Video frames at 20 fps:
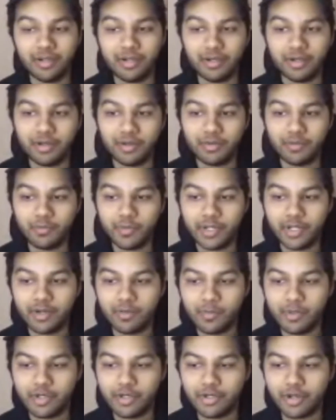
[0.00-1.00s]

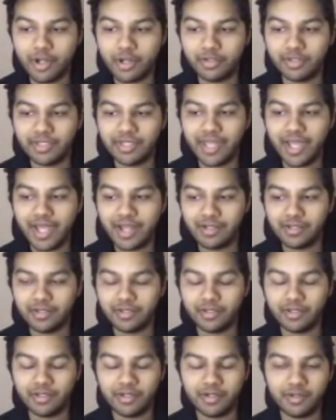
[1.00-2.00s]
We're not that
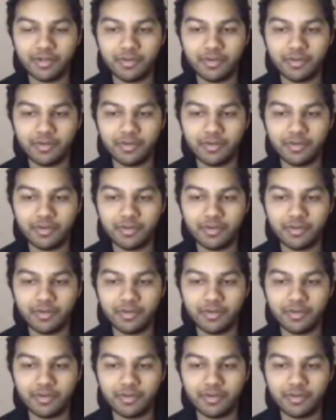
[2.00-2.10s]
